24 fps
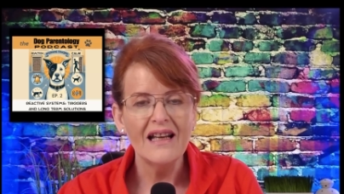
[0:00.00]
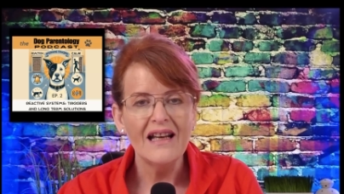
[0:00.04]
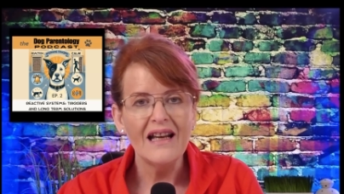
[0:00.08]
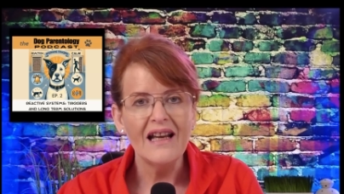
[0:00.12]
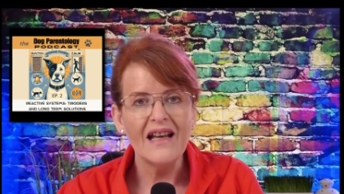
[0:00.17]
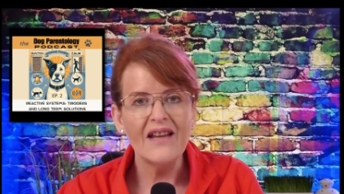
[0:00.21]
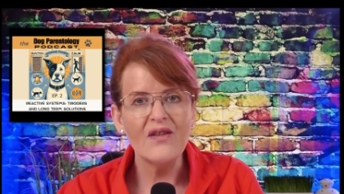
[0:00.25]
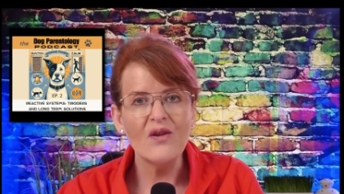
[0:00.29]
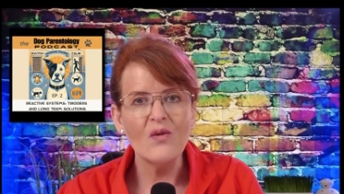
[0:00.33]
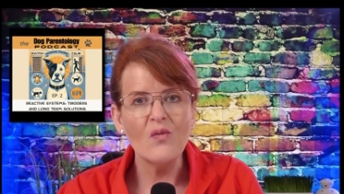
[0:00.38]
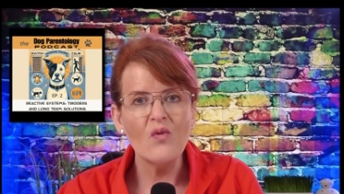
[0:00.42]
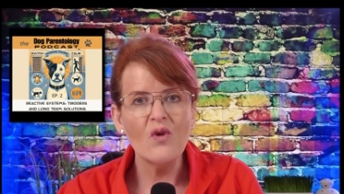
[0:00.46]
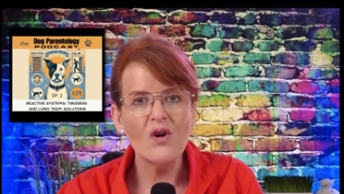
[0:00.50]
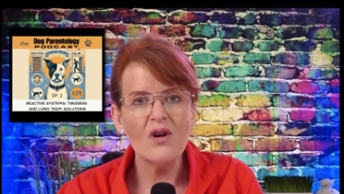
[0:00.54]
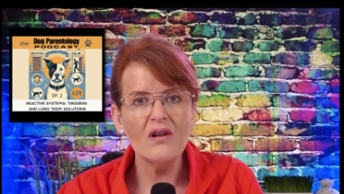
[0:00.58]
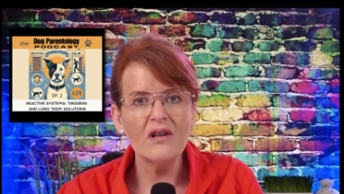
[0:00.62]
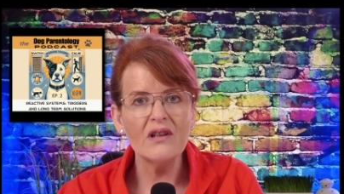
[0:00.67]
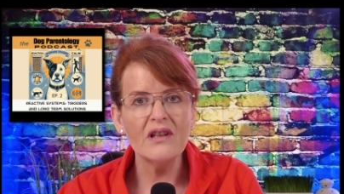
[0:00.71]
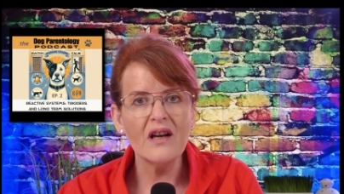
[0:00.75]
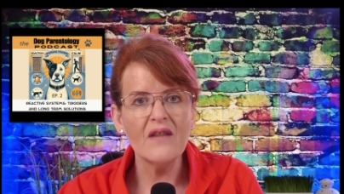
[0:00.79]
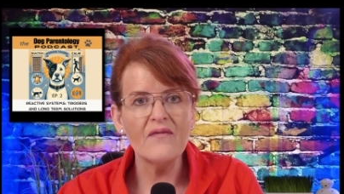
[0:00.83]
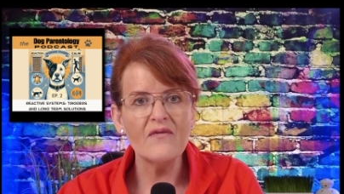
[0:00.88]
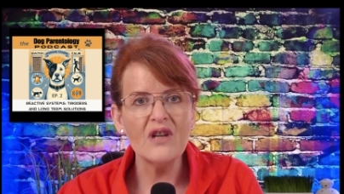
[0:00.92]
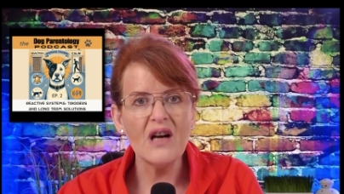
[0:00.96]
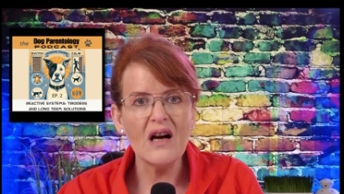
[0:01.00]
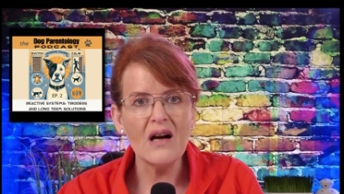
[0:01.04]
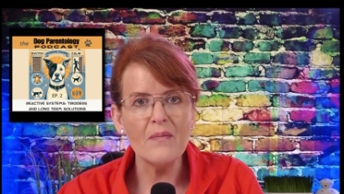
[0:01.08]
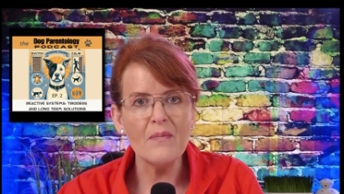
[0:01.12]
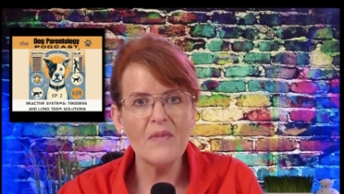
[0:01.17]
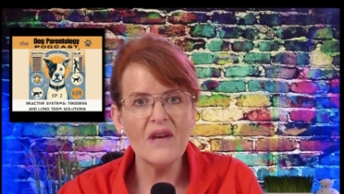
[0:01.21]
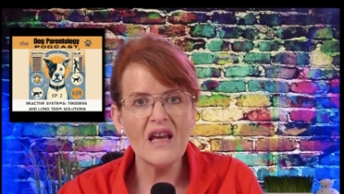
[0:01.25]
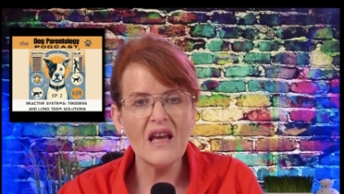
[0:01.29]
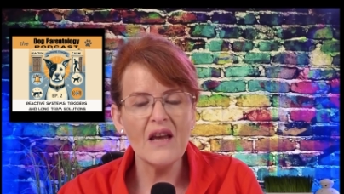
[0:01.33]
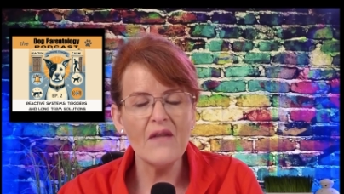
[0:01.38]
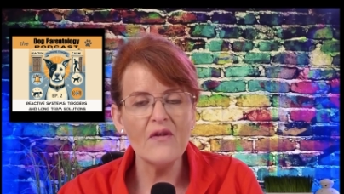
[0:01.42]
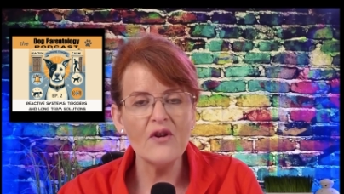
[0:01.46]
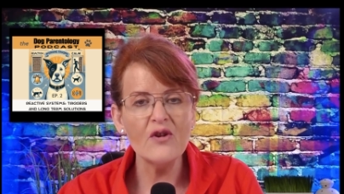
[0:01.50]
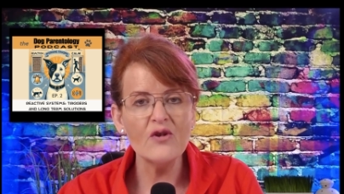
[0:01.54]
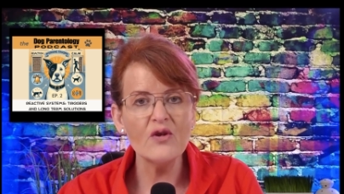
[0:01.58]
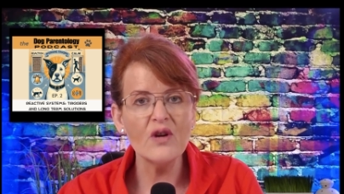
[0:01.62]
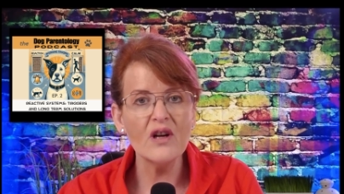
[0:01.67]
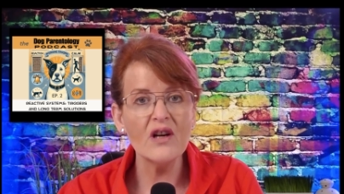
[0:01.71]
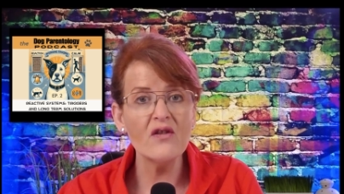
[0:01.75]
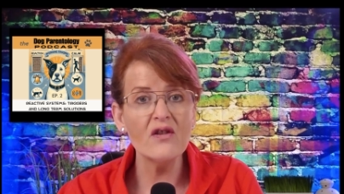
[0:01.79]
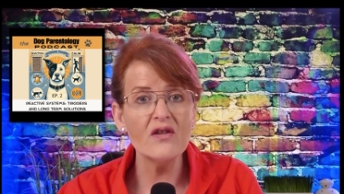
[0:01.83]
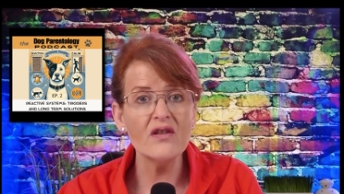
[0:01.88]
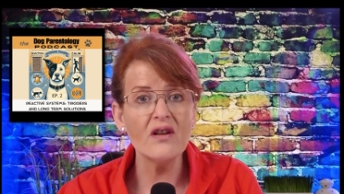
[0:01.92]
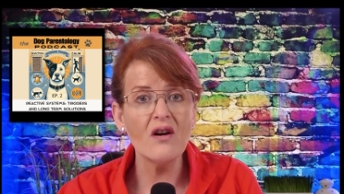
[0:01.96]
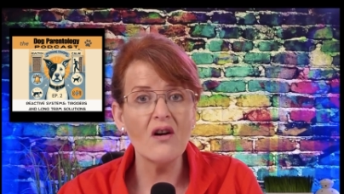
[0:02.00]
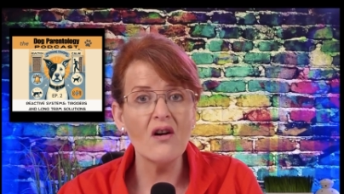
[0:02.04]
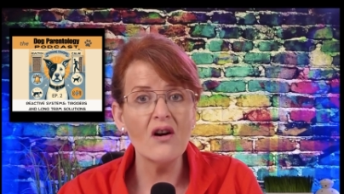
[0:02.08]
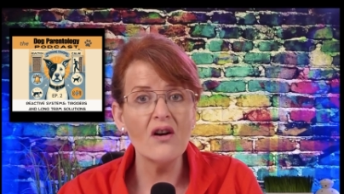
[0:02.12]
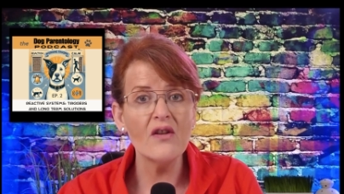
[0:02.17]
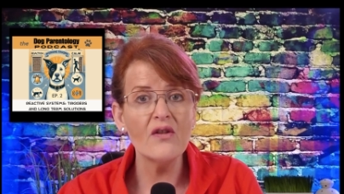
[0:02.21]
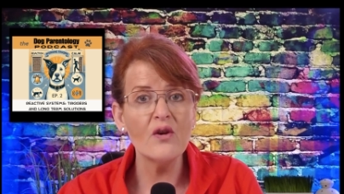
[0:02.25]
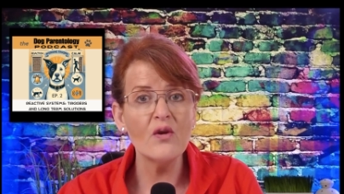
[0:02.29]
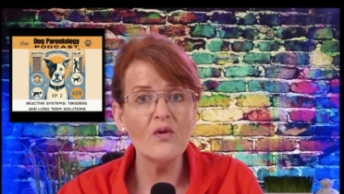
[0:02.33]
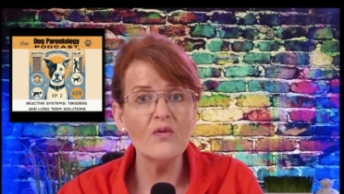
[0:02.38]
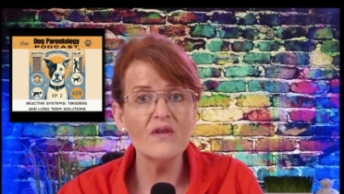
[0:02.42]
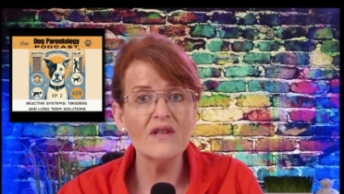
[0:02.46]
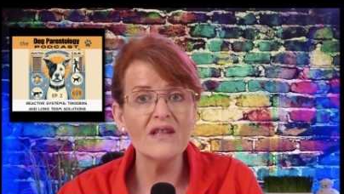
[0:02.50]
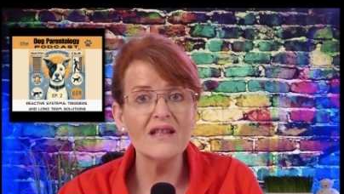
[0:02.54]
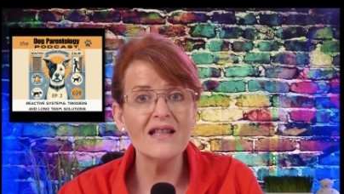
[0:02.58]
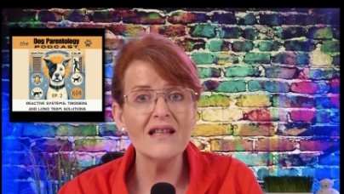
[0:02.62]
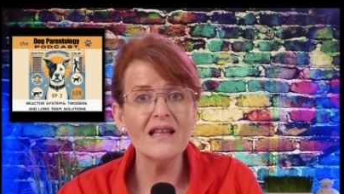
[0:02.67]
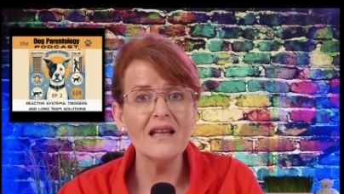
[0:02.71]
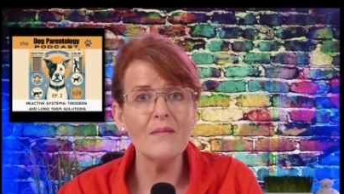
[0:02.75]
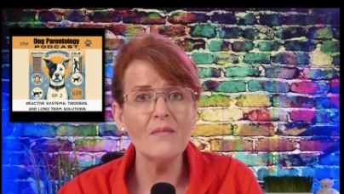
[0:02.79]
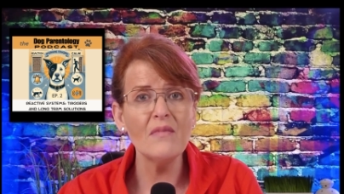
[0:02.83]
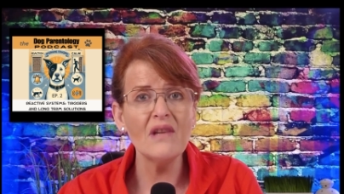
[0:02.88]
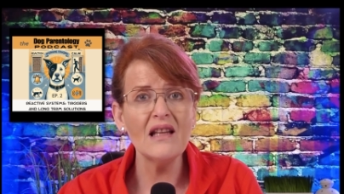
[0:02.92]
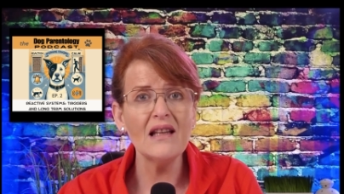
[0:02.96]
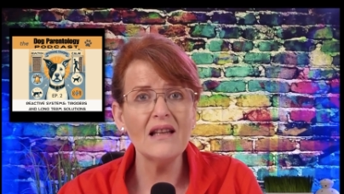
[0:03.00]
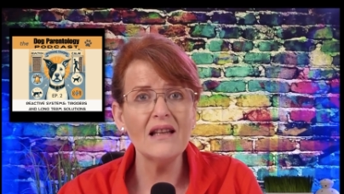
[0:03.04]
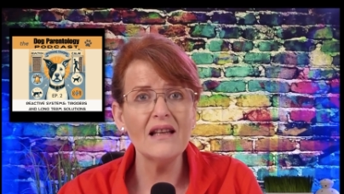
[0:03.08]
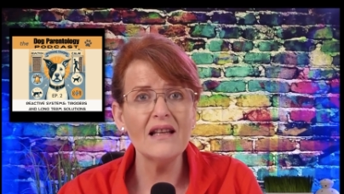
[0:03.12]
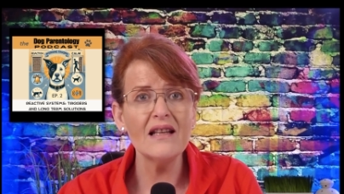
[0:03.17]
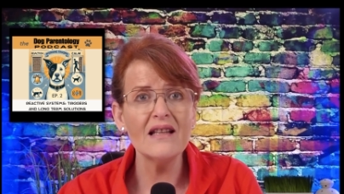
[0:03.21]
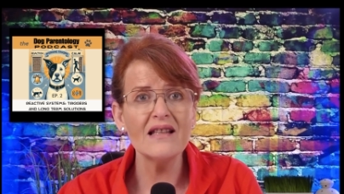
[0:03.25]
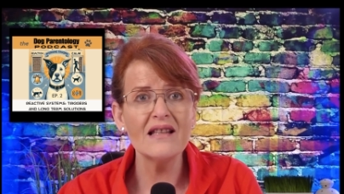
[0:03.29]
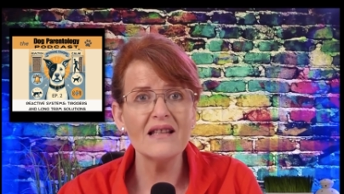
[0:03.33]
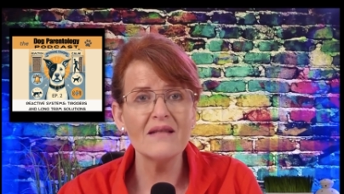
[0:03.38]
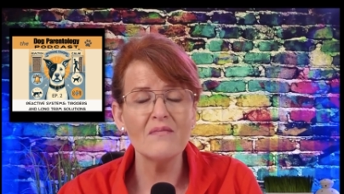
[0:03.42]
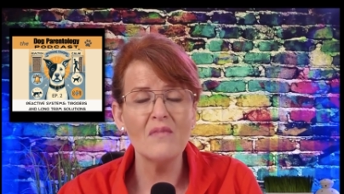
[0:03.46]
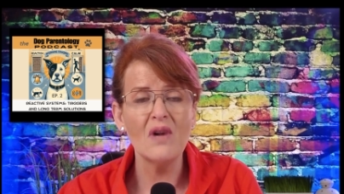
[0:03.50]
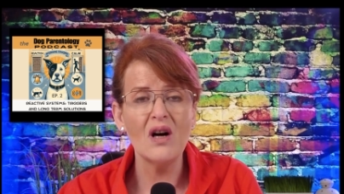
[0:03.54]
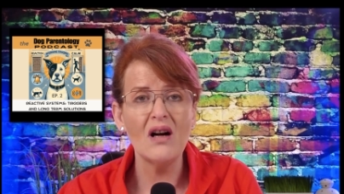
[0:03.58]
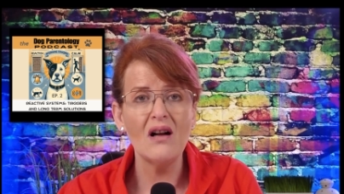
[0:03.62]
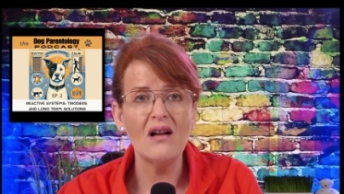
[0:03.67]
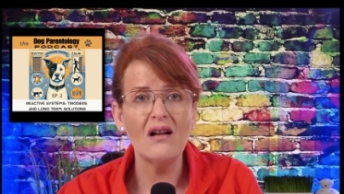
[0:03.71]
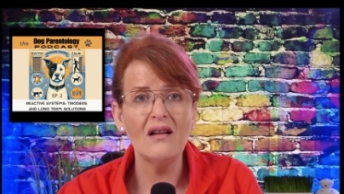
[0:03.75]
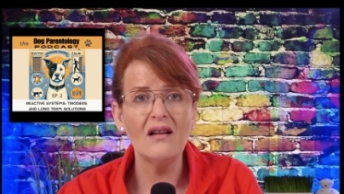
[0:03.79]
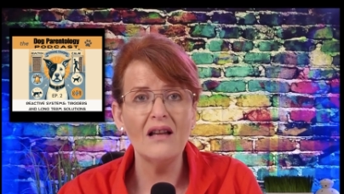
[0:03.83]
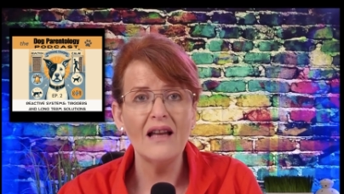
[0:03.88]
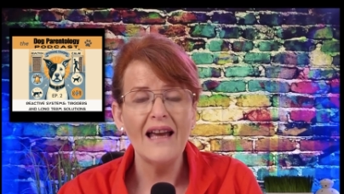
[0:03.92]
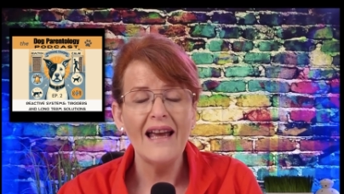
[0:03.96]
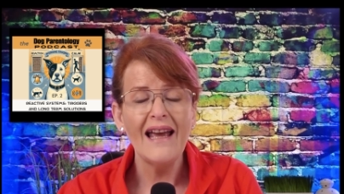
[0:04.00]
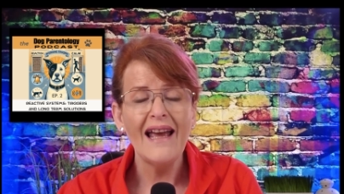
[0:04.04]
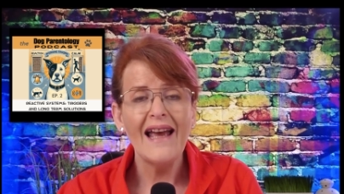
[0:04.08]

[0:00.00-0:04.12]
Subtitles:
In the world of dog behavior, triggers are those seemingly small